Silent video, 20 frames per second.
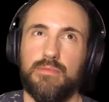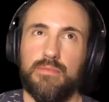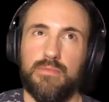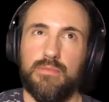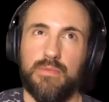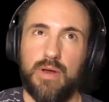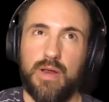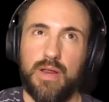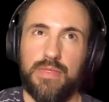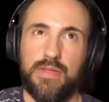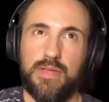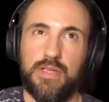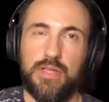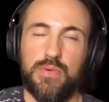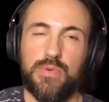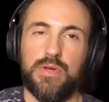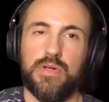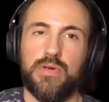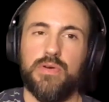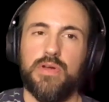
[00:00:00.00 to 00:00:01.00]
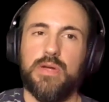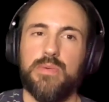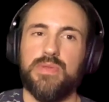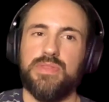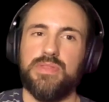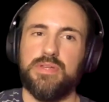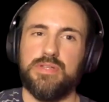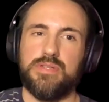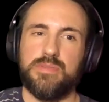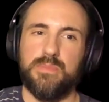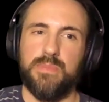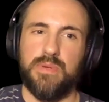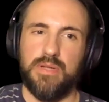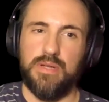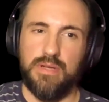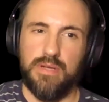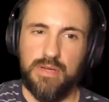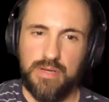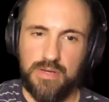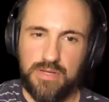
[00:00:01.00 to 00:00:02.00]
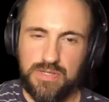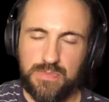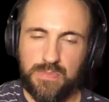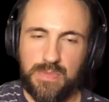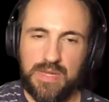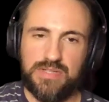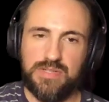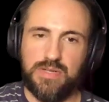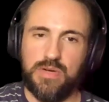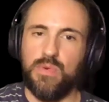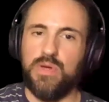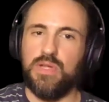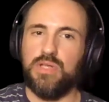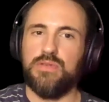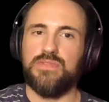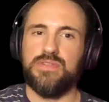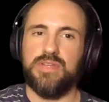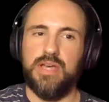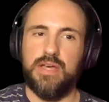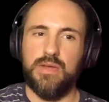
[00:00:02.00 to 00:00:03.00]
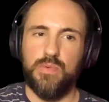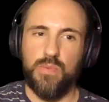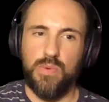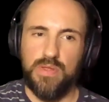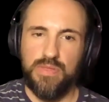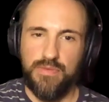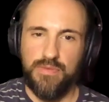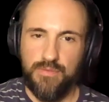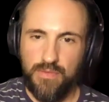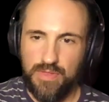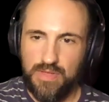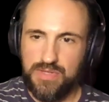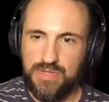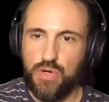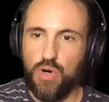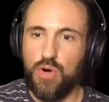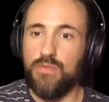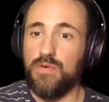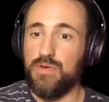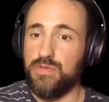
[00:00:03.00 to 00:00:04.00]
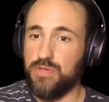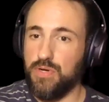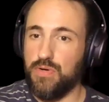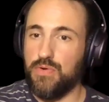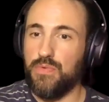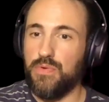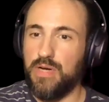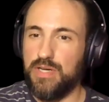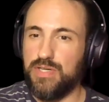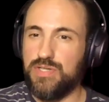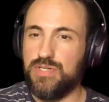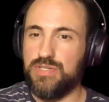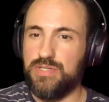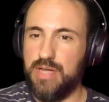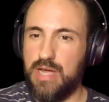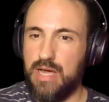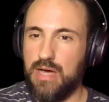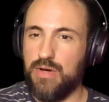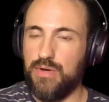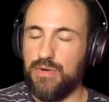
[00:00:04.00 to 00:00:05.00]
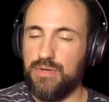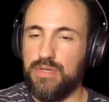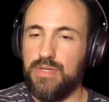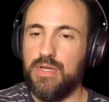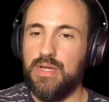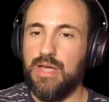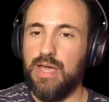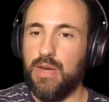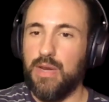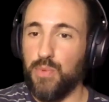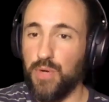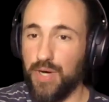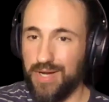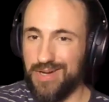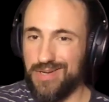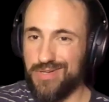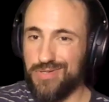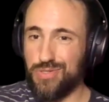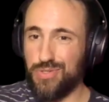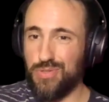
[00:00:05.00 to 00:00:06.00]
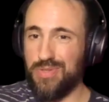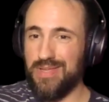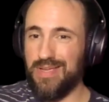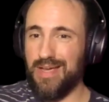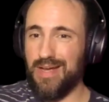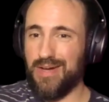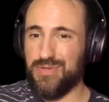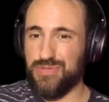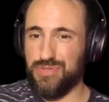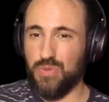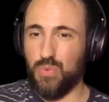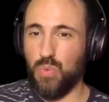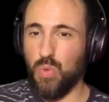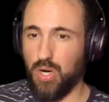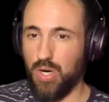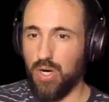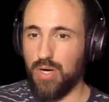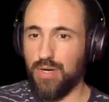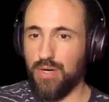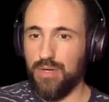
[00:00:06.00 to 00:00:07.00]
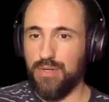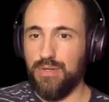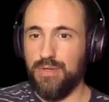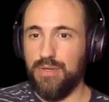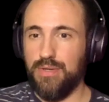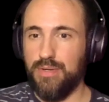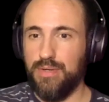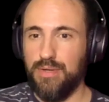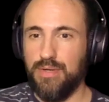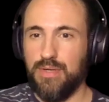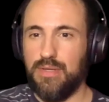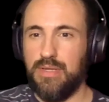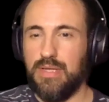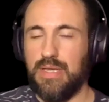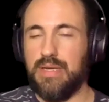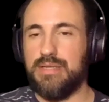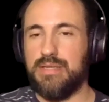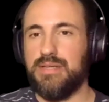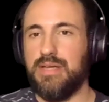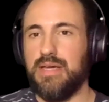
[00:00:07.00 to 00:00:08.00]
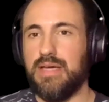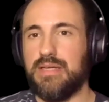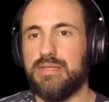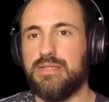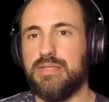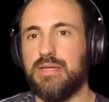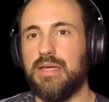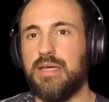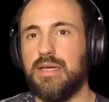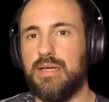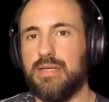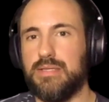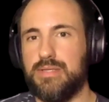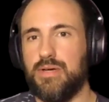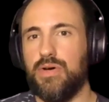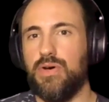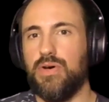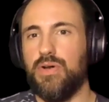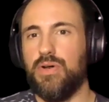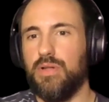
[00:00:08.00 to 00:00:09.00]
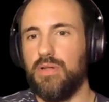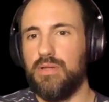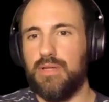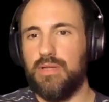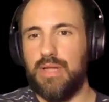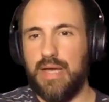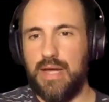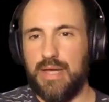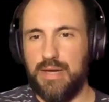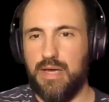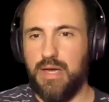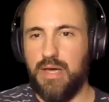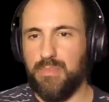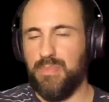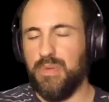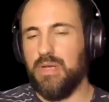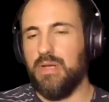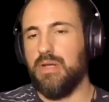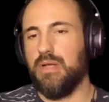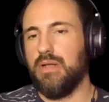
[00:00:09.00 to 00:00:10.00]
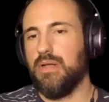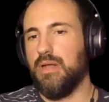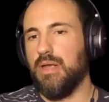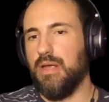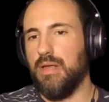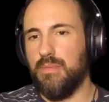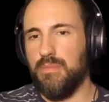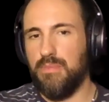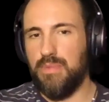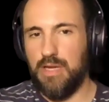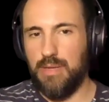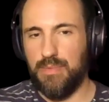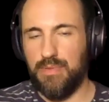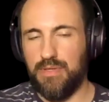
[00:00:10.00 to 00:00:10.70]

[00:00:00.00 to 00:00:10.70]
I think you would agree with this, but just based on what you've said, with this overtone rich sound, and we're going to do the extra work that it takes to get it to all line up and be able to